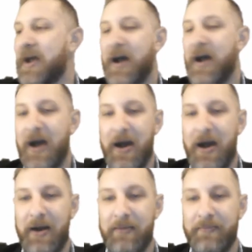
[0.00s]

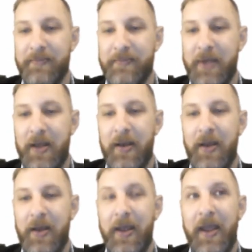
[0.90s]
And
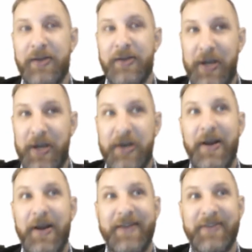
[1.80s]
gender
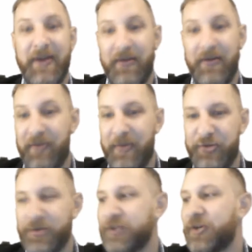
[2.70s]
is, from a
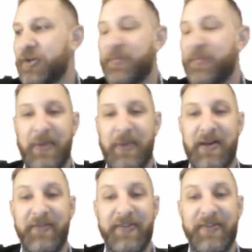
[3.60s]
traditional perspective,
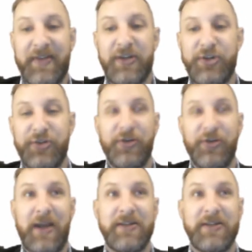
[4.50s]
is a
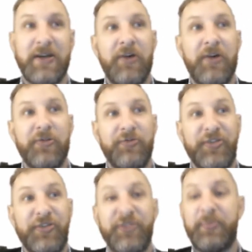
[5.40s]
direct
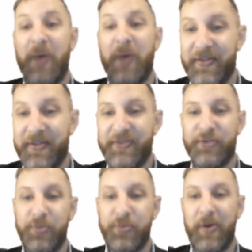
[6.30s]
response to
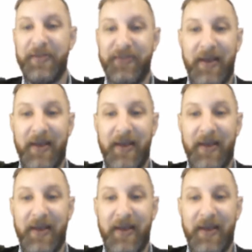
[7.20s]
one's sex.